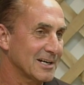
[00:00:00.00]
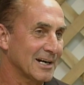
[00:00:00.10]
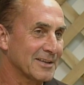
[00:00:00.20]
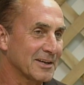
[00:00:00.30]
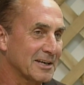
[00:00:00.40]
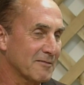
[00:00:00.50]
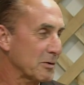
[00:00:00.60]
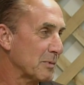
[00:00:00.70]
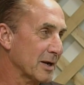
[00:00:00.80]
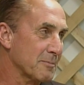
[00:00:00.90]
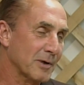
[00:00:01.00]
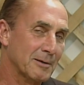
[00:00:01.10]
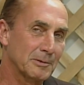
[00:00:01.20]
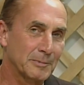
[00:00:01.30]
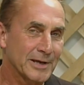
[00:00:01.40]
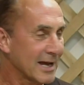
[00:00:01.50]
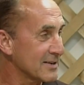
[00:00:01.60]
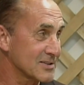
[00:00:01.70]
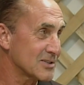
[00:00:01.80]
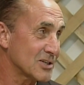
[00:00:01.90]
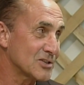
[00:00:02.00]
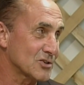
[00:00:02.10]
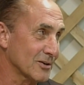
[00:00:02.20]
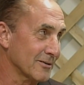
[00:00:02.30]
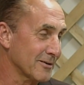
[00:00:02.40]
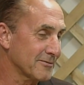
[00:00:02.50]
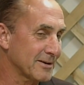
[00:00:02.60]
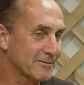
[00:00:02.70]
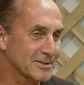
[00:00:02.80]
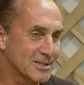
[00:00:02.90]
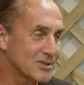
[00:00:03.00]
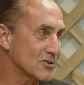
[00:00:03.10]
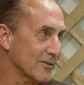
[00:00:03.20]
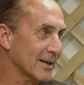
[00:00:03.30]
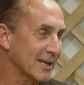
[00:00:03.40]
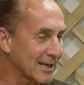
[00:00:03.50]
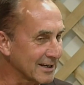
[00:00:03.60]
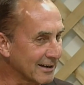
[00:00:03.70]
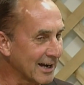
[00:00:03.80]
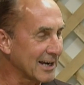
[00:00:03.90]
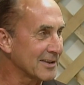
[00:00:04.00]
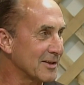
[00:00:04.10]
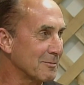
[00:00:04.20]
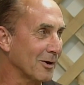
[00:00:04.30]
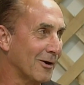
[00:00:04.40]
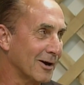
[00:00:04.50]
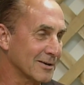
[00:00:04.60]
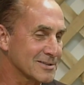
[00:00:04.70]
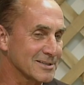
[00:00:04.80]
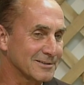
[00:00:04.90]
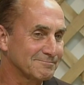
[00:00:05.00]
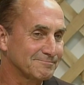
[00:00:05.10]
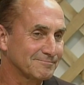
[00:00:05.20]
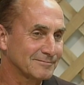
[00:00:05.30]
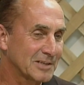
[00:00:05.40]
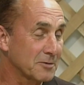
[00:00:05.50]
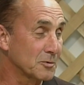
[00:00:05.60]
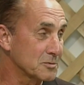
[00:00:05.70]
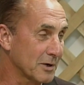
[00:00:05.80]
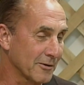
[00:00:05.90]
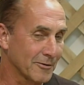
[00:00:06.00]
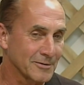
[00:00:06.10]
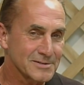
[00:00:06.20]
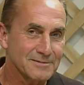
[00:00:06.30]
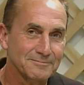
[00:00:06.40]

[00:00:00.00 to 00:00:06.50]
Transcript: I think everybody probably has a teacher, their favorite mm-hmm. teacher, that kind of guided them along. So mm-hmm. Ted was one of those.